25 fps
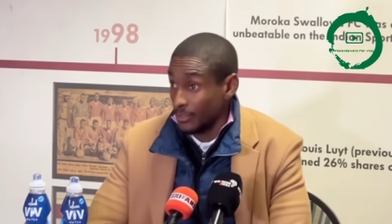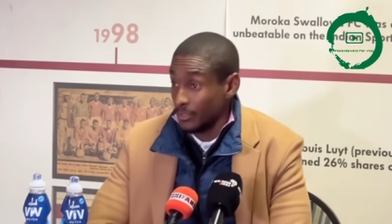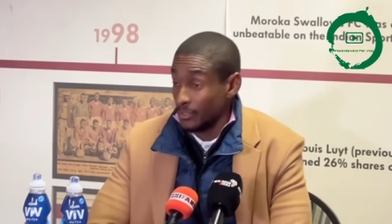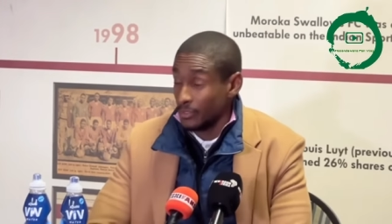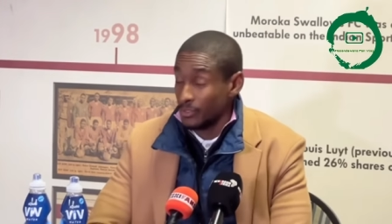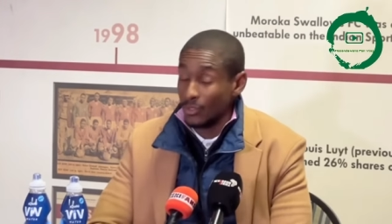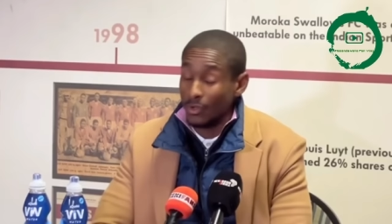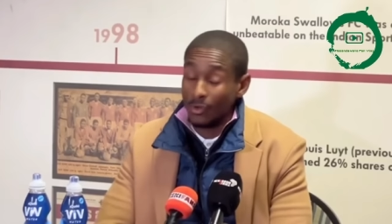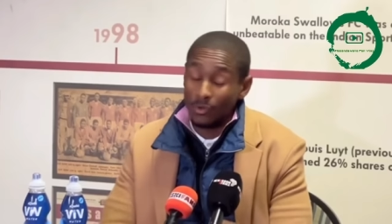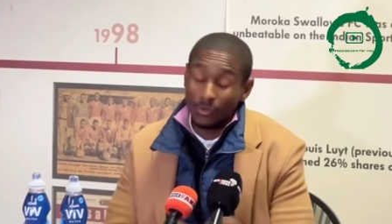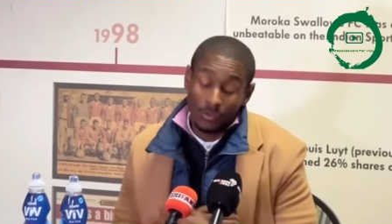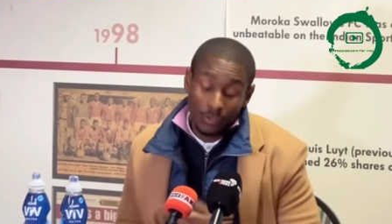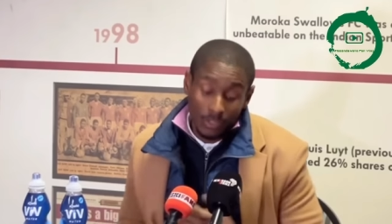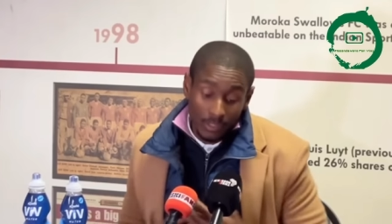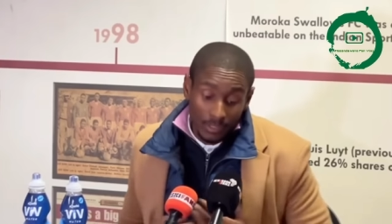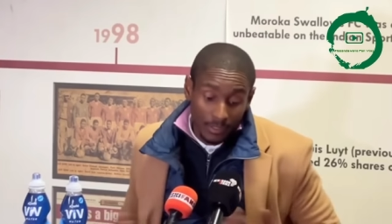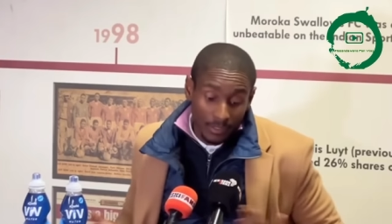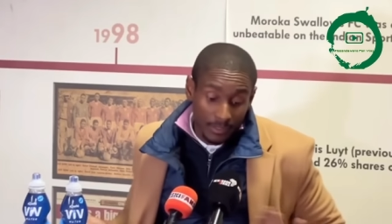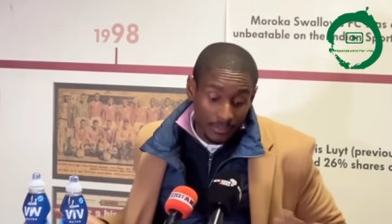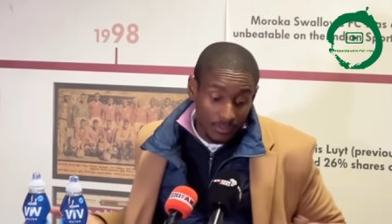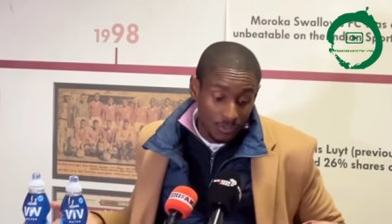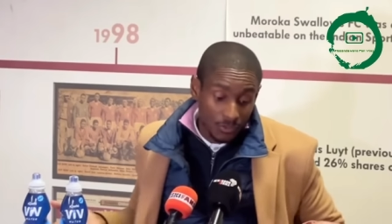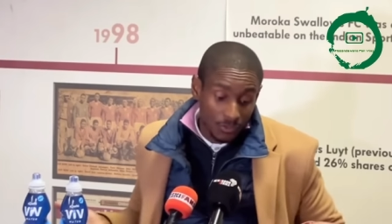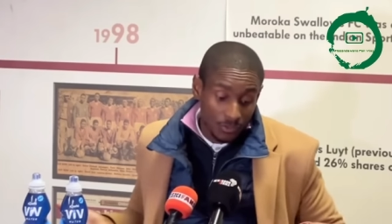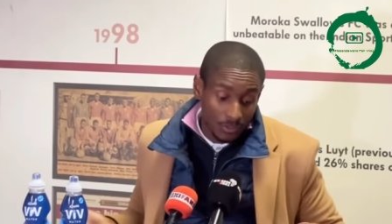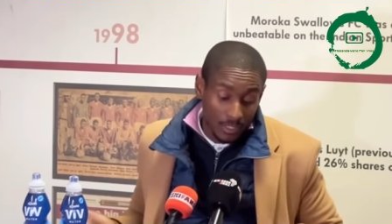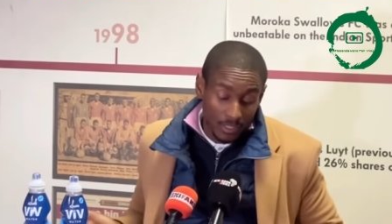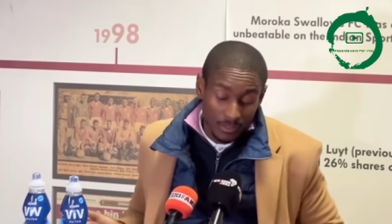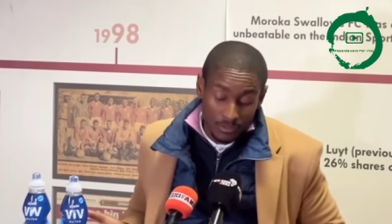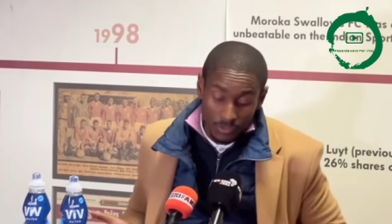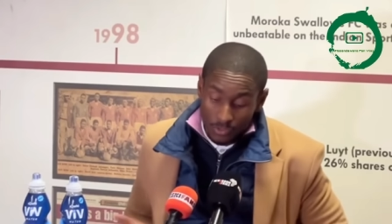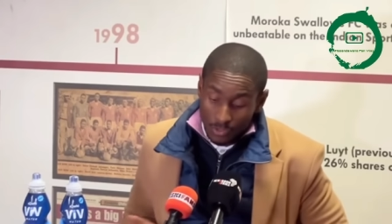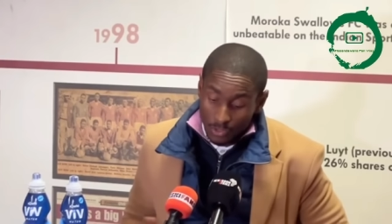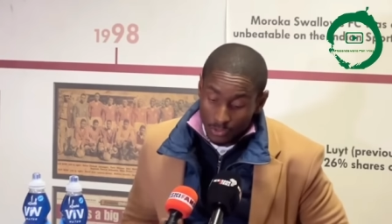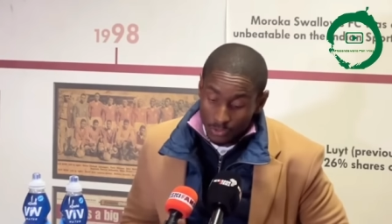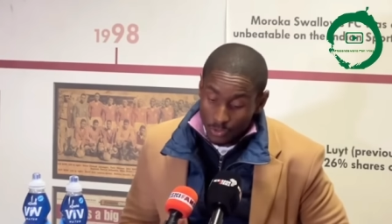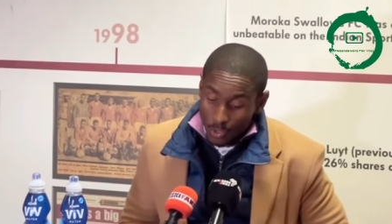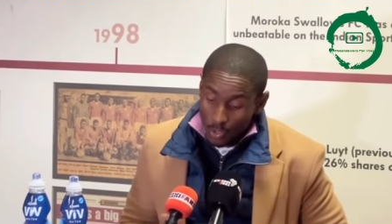it's okay let's
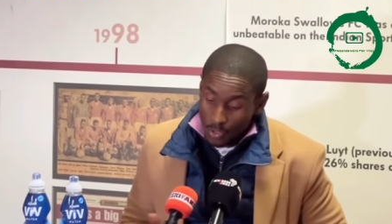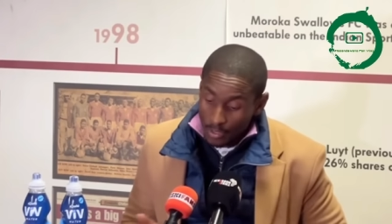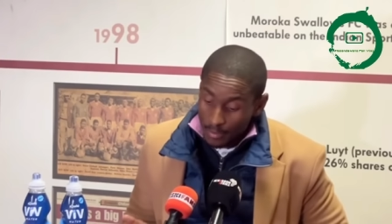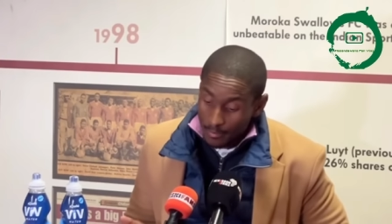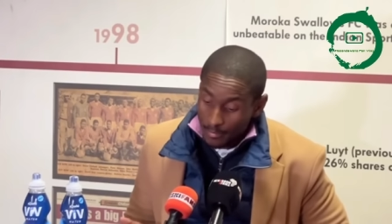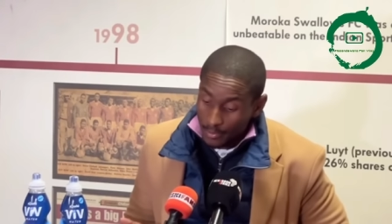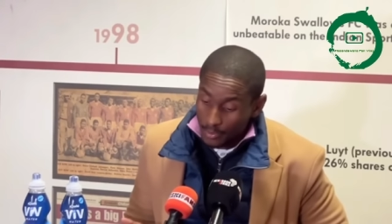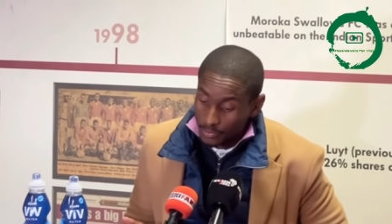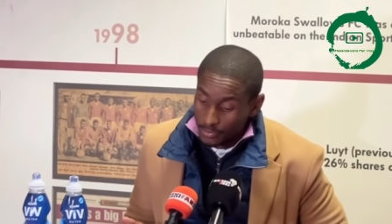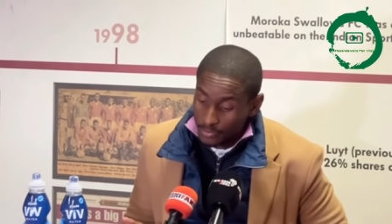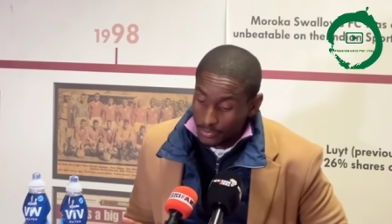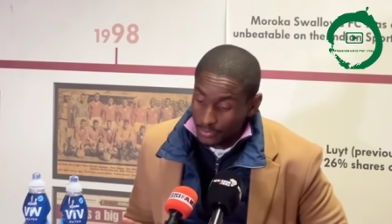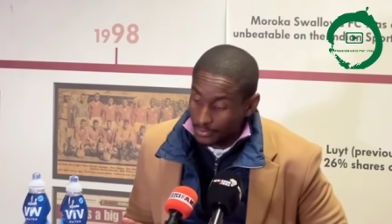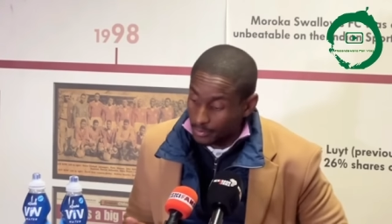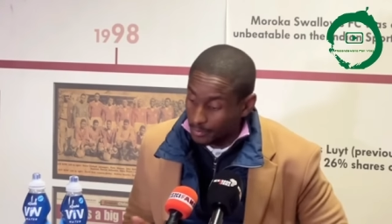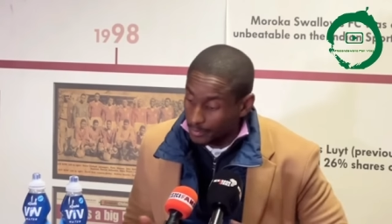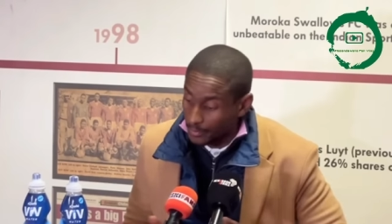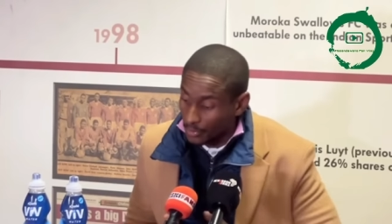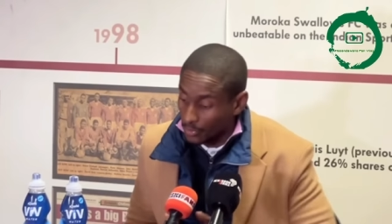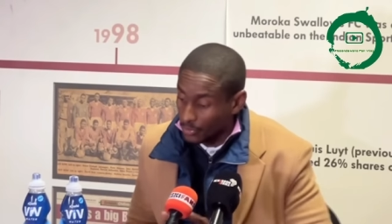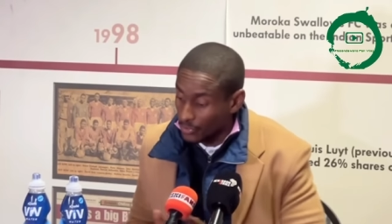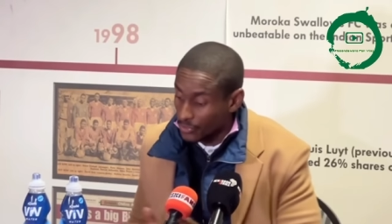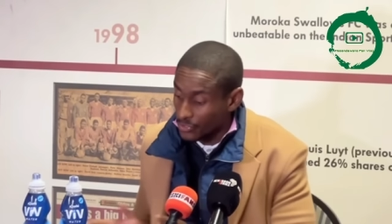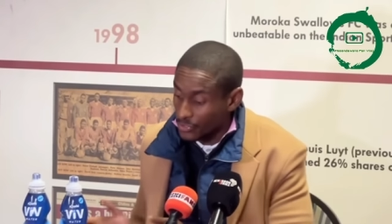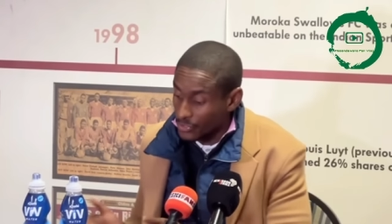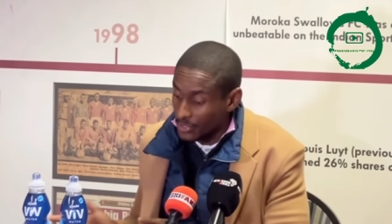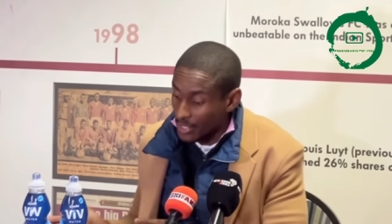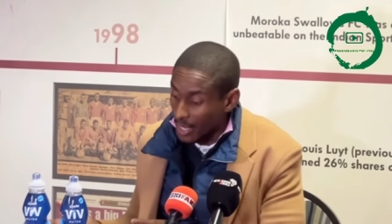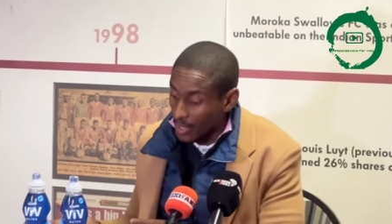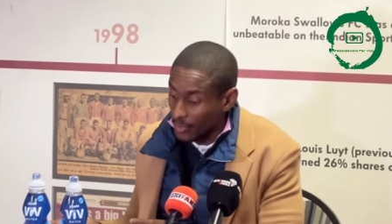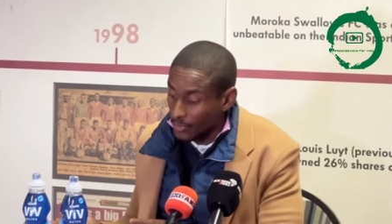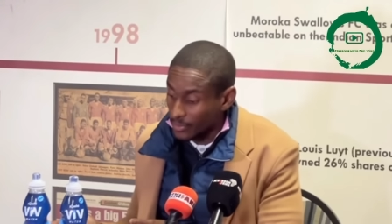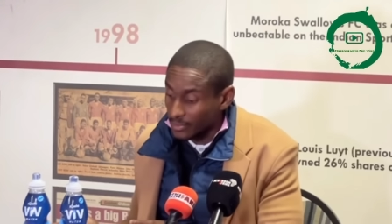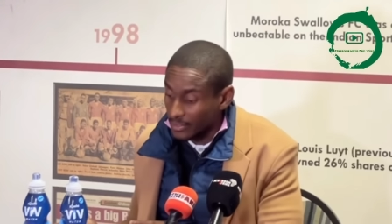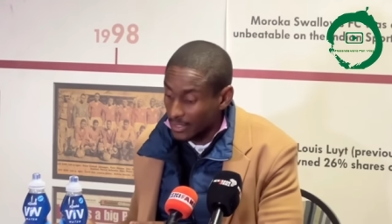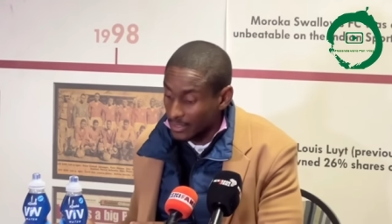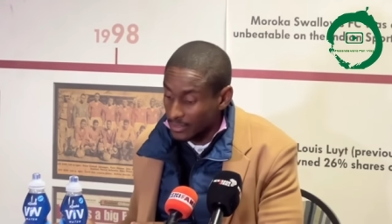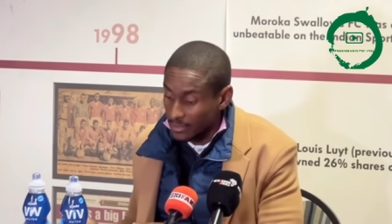let's not talk about it because now
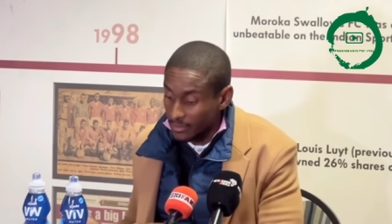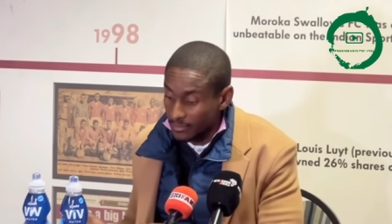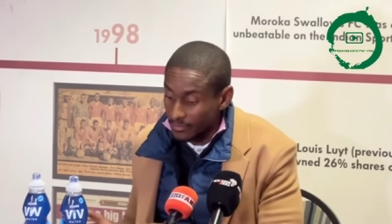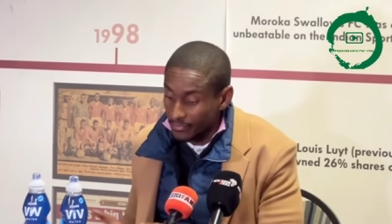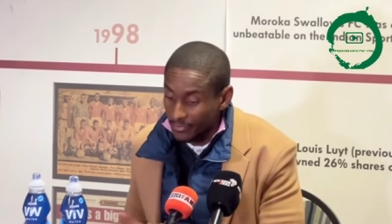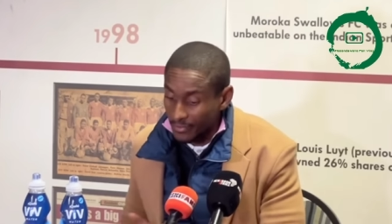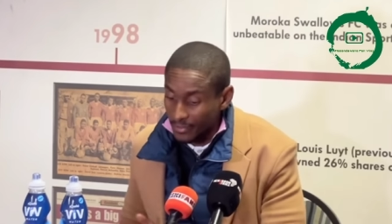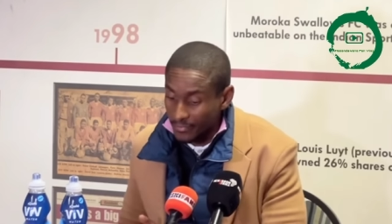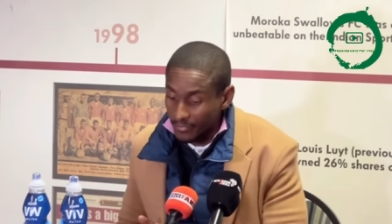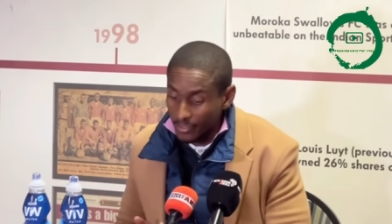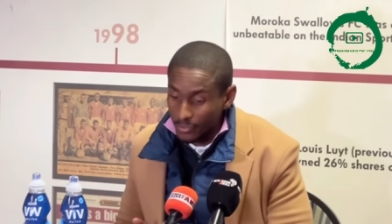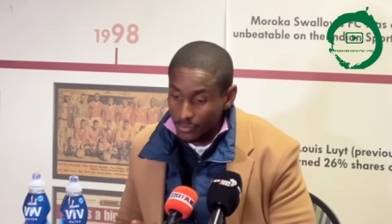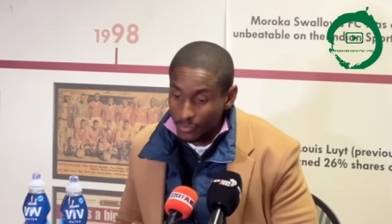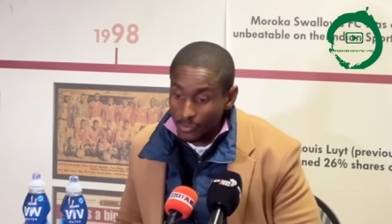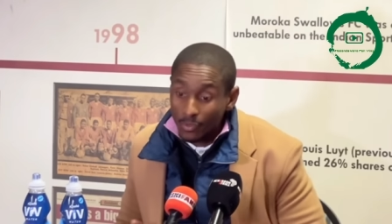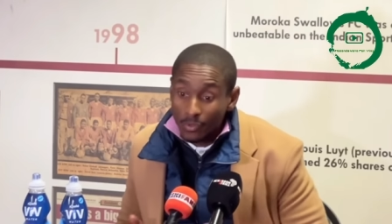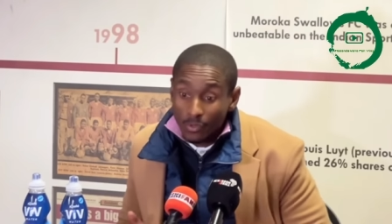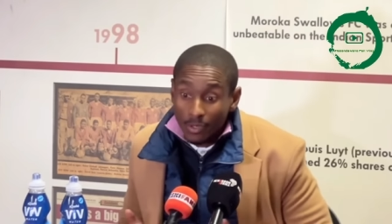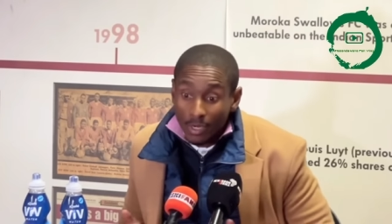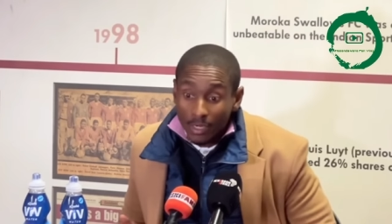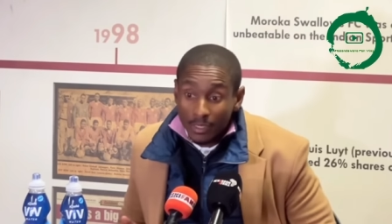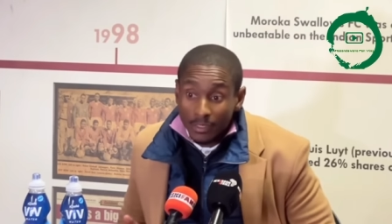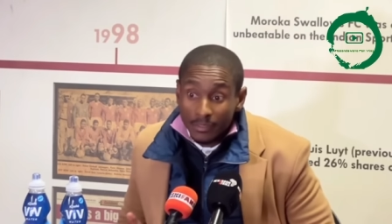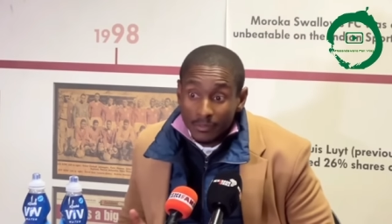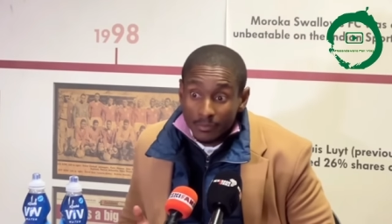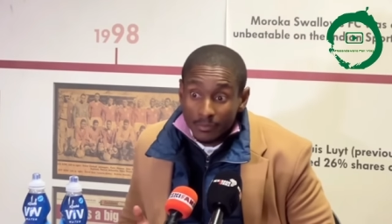it doesn't favor you it